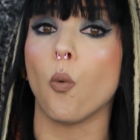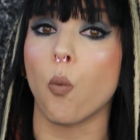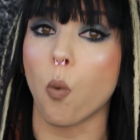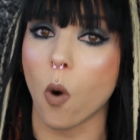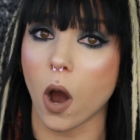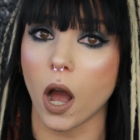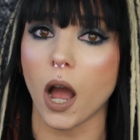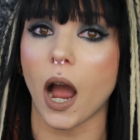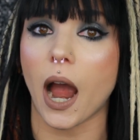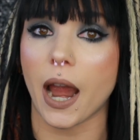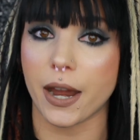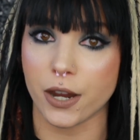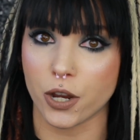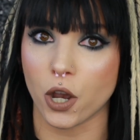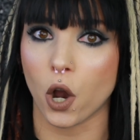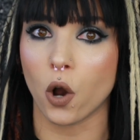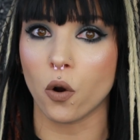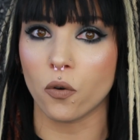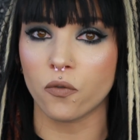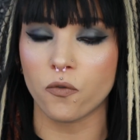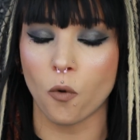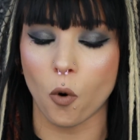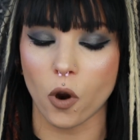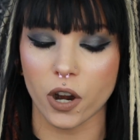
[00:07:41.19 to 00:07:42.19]
what I
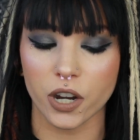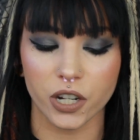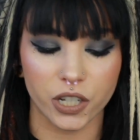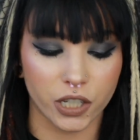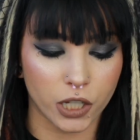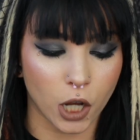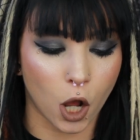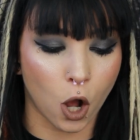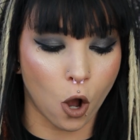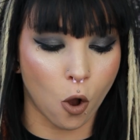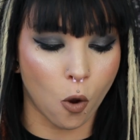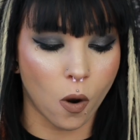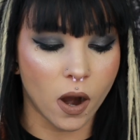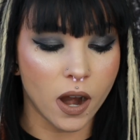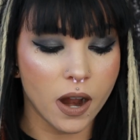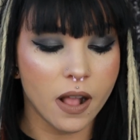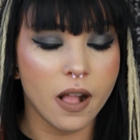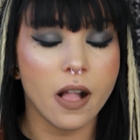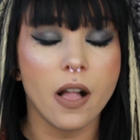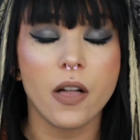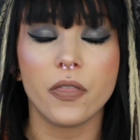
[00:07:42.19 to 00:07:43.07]
go for. So